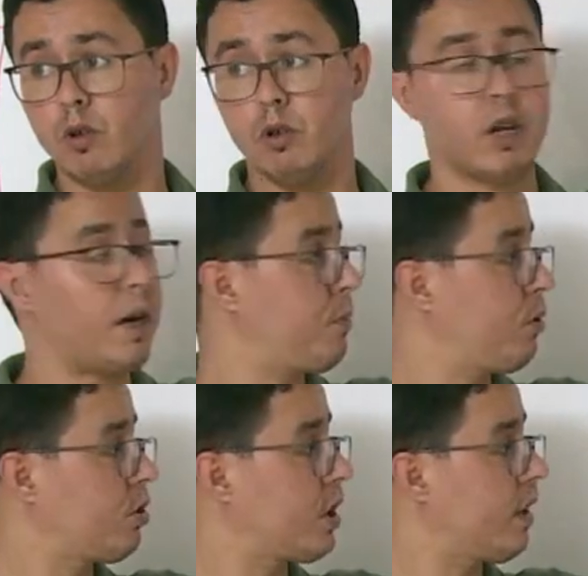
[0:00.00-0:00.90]
or
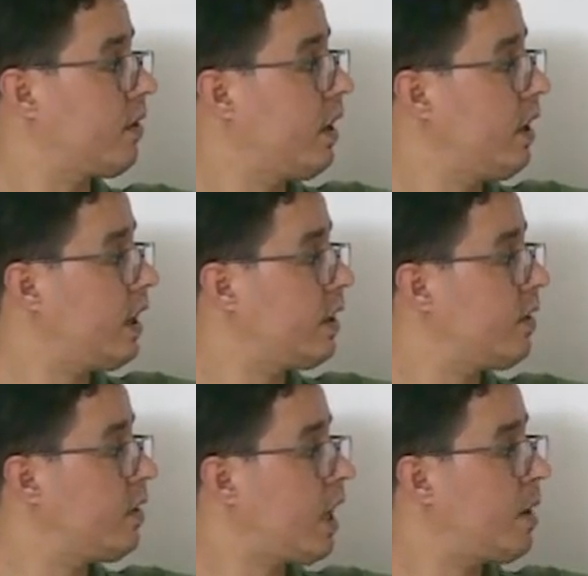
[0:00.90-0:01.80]
apologizing, and he
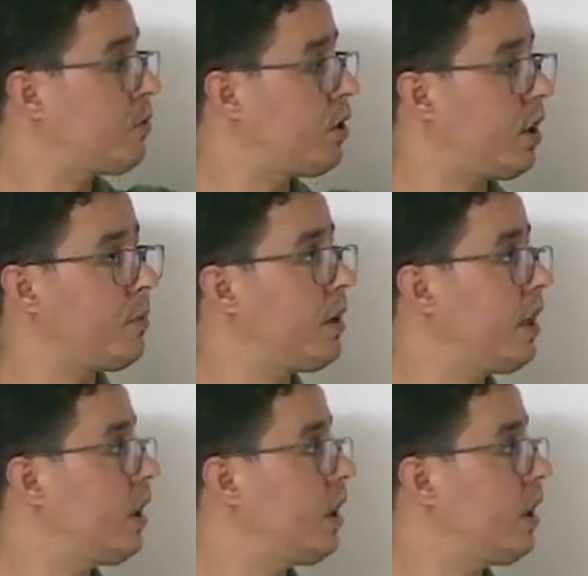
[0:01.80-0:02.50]
says, I'm terribly